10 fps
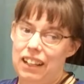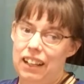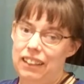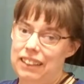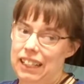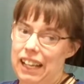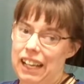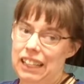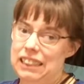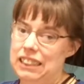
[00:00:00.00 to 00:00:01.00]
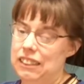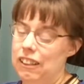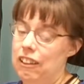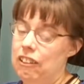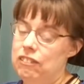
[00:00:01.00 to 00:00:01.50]
at the age
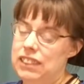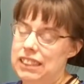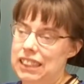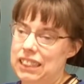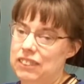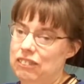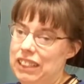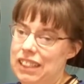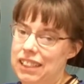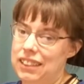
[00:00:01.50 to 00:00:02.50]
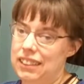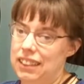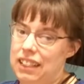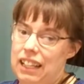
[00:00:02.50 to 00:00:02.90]
of 6 weeks,